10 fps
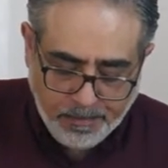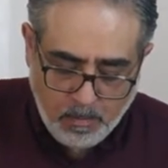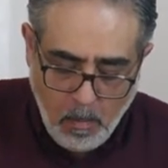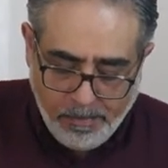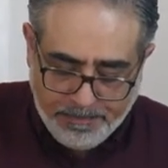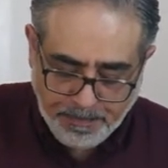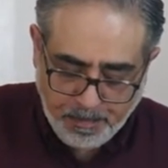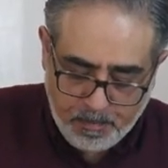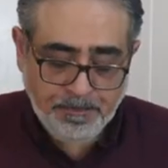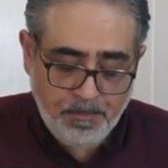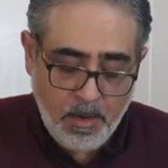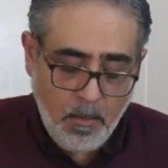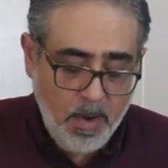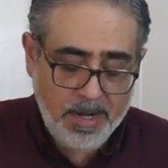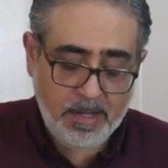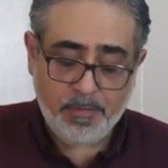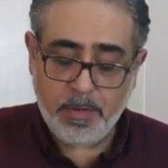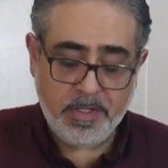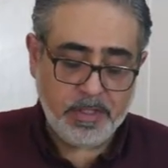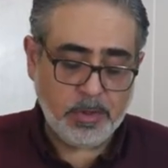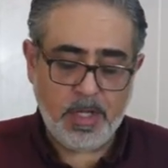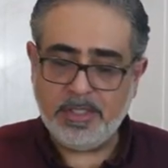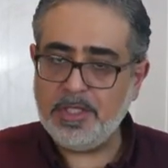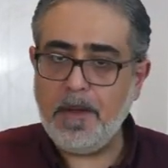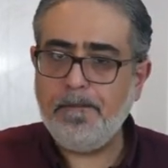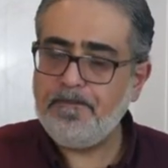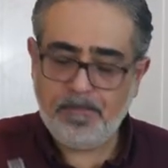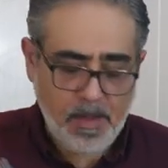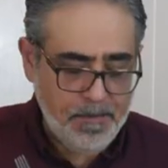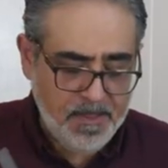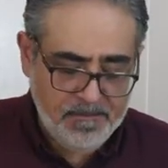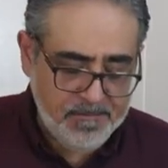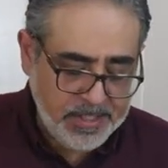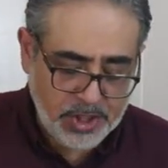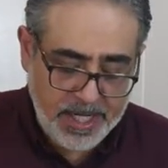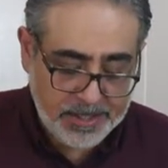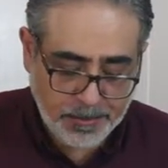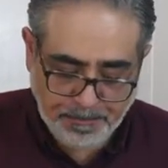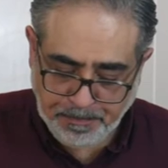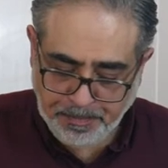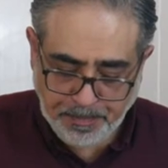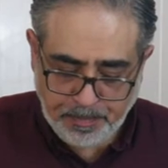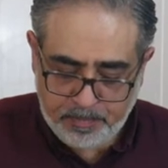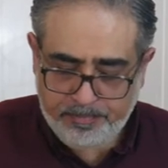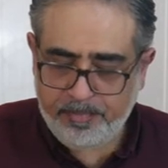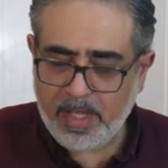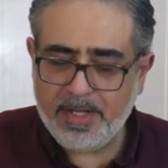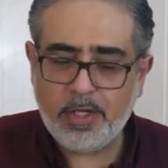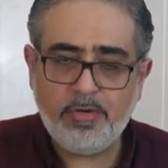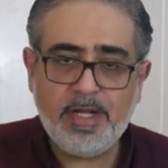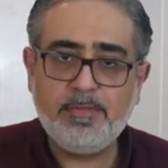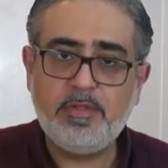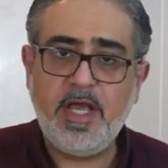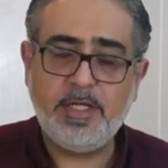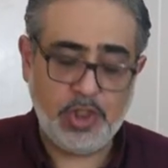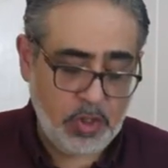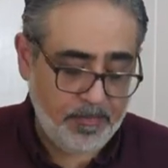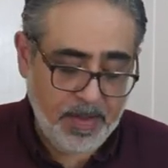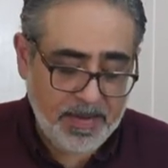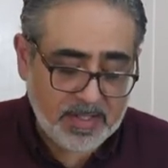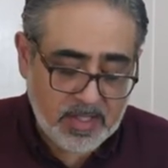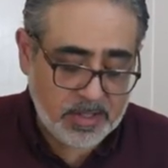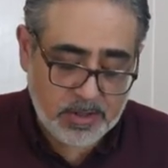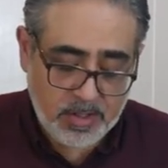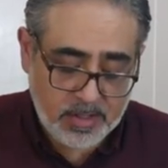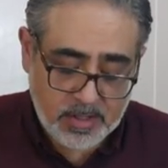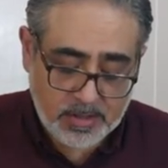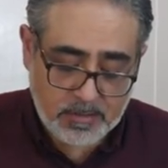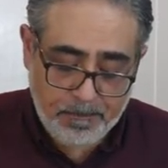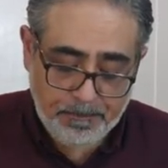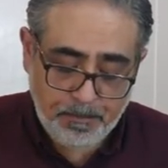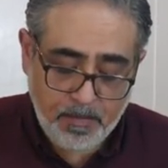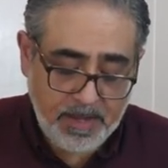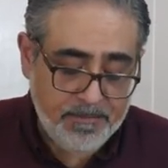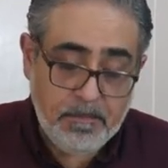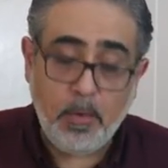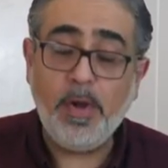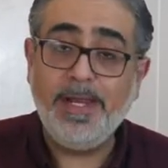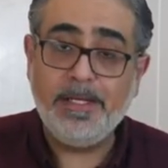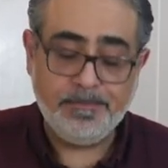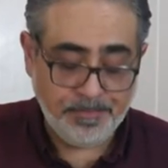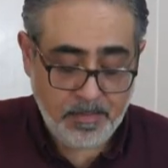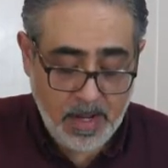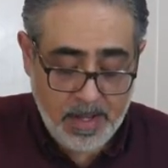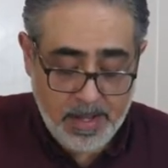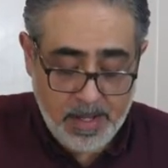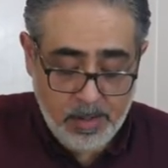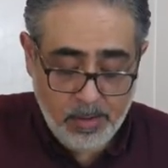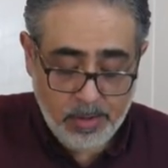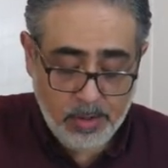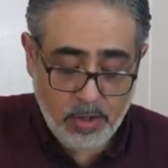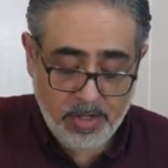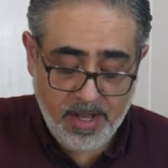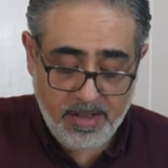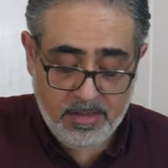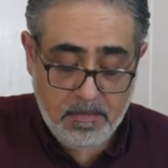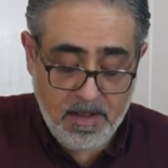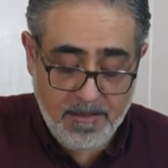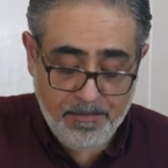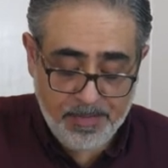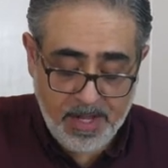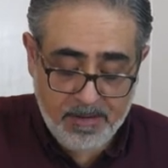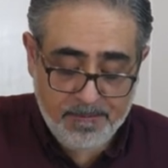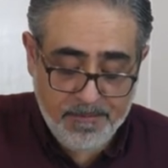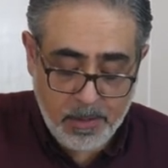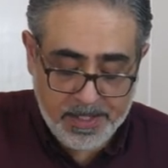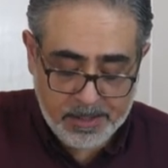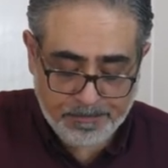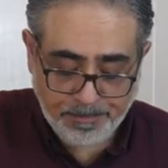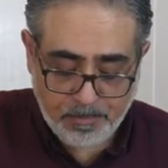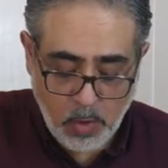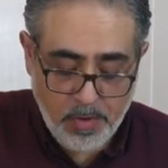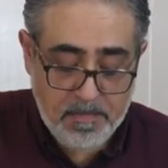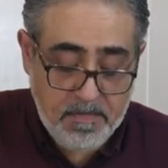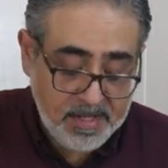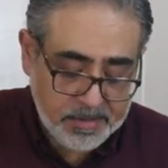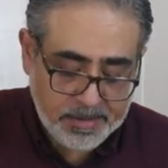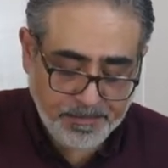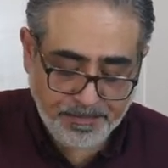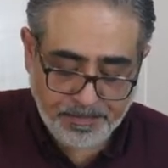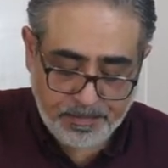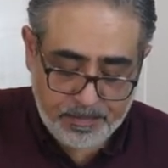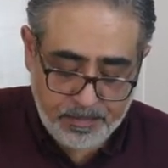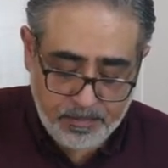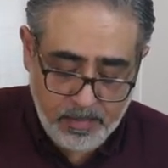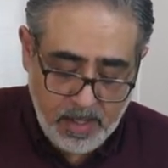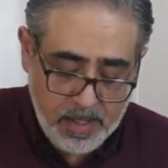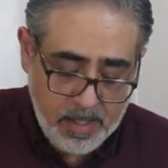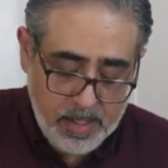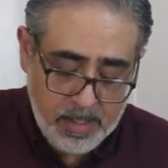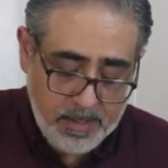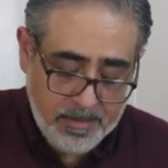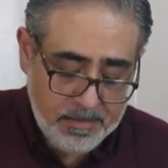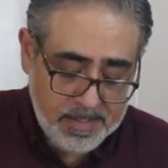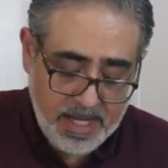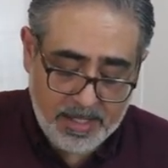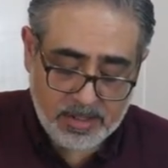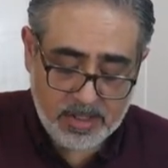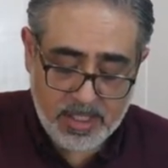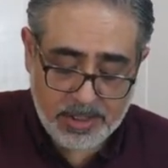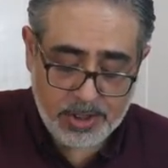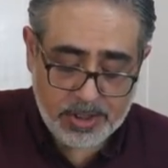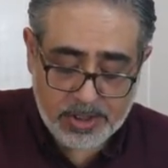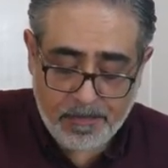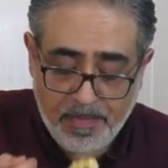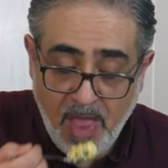Mm. Why I love doing it this way is that the fish has an incredible texture, a better texture than it does if you boil it, or you cook it in, the, in, in a fluid or in milk. The potatoes are delicious.